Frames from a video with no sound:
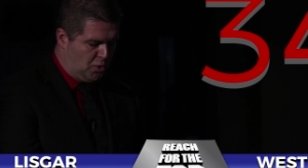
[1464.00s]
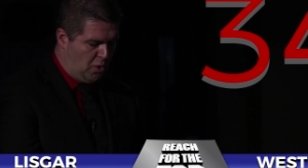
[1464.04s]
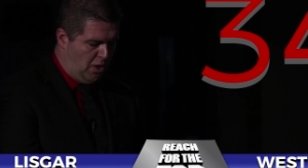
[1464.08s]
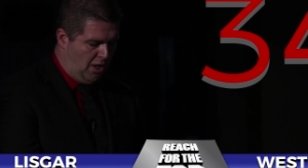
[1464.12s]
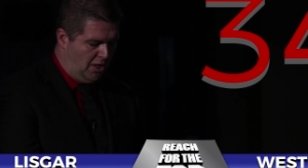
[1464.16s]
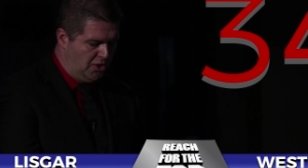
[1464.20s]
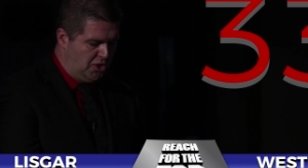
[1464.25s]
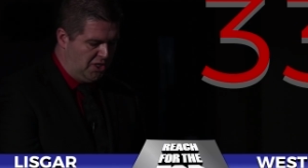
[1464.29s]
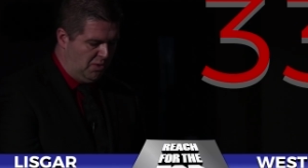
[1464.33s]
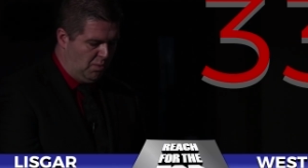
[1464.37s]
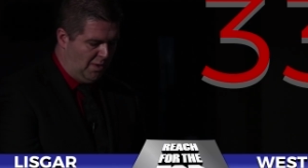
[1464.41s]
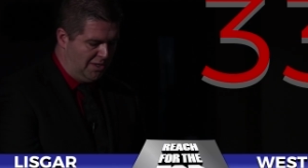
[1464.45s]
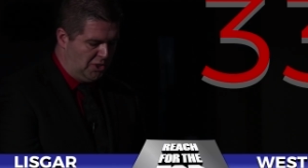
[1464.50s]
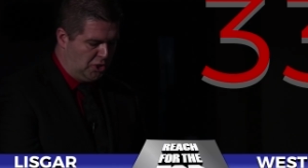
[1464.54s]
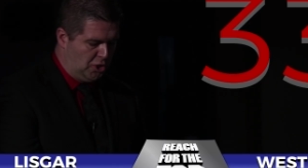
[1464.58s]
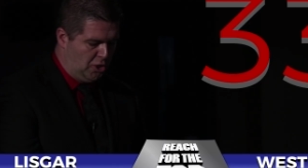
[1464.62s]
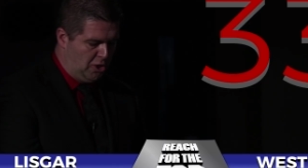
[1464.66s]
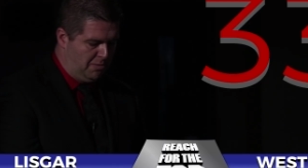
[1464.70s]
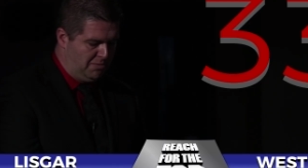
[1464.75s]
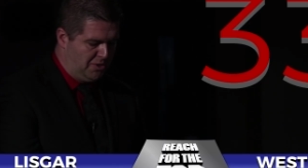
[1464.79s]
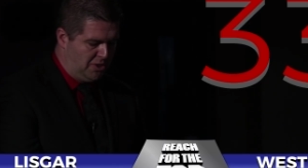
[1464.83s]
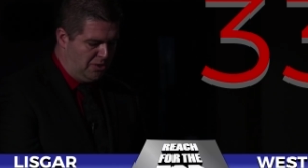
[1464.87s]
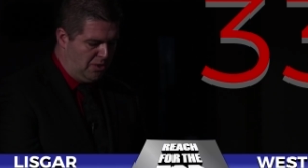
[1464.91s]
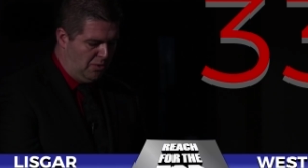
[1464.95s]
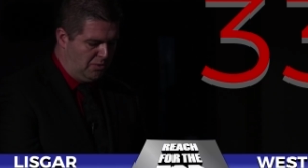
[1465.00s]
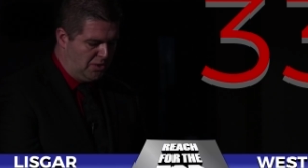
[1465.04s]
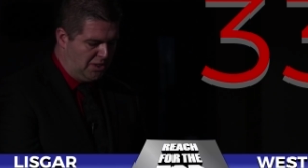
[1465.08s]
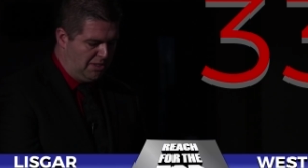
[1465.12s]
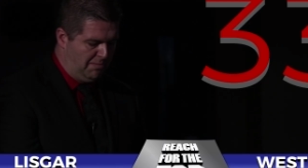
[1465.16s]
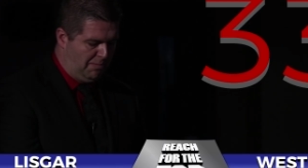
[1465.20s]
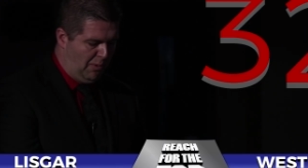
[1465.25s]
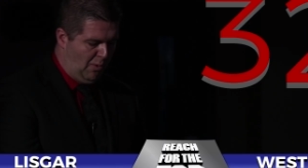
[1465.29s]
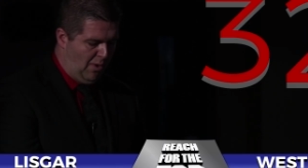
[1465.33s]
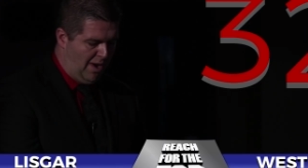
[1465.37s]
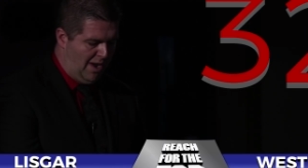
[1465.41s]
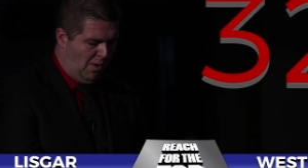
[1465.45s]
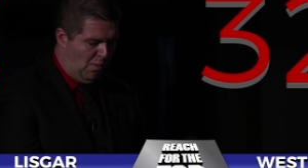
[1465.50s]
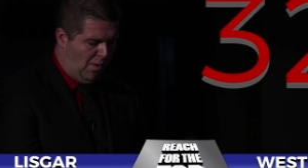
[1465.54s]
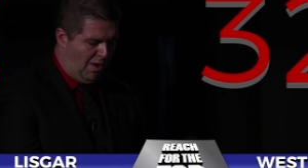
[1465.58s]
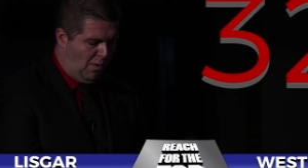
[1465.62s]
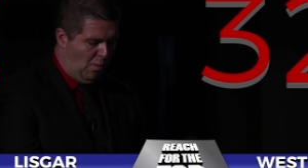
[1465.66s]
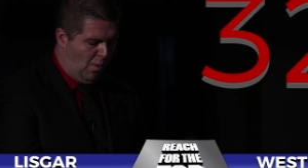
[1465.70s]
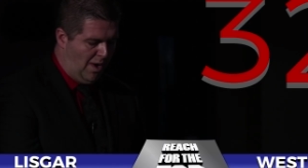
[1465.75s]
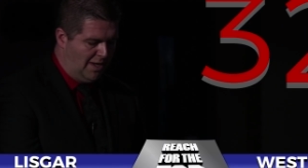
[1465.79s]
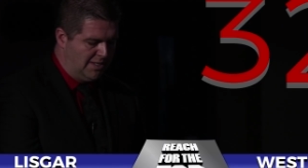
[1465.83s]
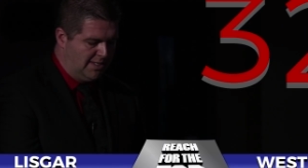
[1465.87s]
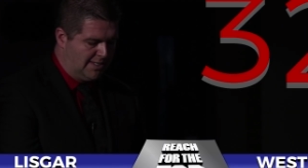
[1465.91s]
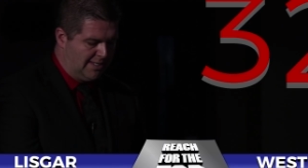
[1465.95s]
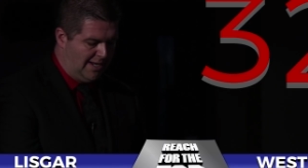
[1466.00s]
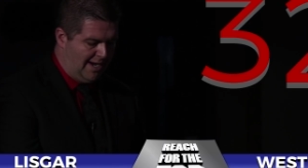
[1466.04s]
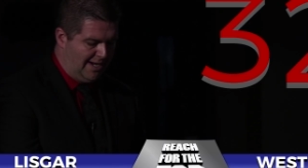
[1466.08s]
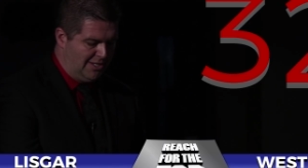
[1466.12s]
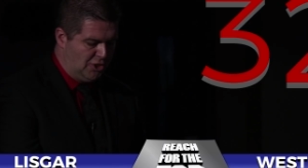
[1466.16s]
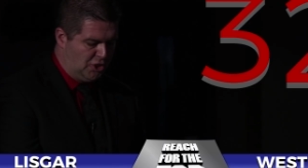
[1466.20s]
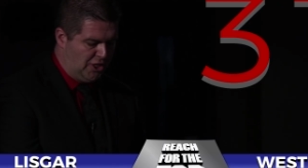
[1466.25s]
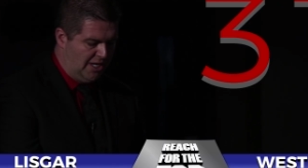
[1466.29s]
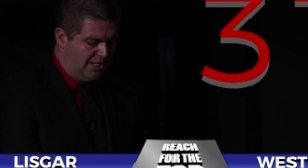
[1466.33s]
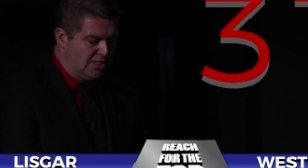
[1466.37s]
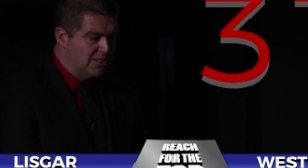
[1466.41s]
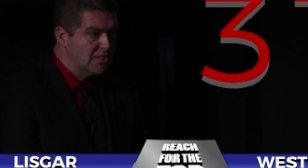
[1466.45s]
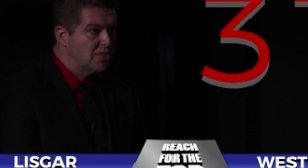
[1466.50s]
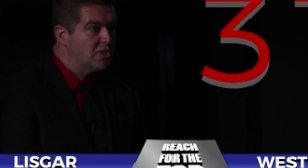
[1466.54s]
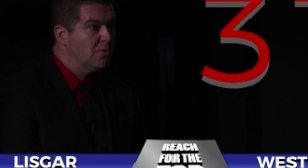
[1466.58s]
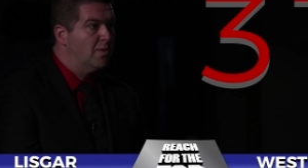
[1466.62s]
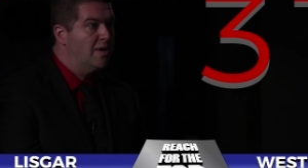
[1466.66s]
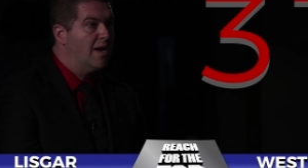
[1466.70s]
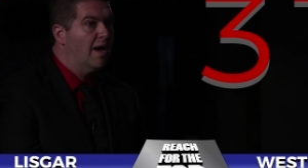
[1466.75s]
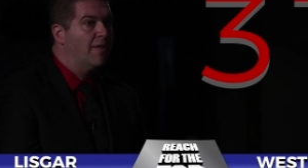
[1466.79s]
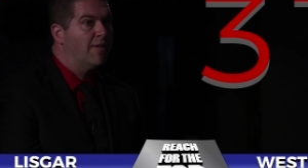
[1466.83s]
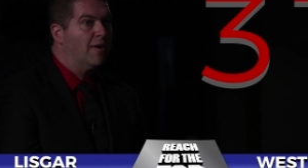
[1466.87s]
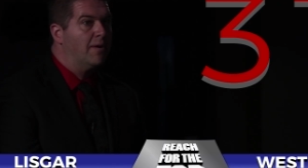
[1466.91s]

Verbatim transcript: In astrology, what term denotes the point where one sign changes to